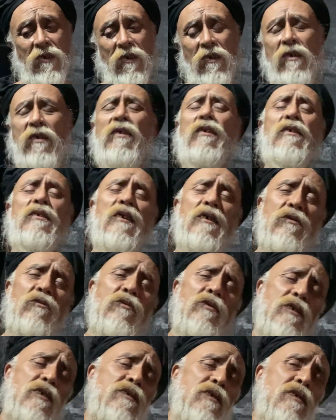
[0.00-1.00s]
Yeah, that
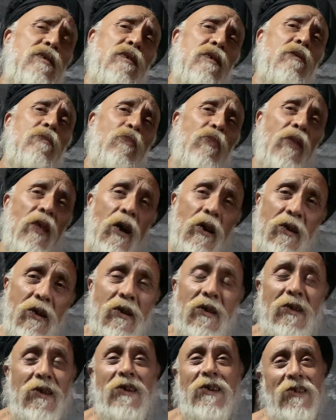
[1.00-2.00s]
was
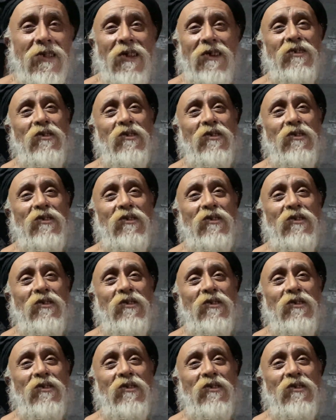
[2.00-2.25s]
that's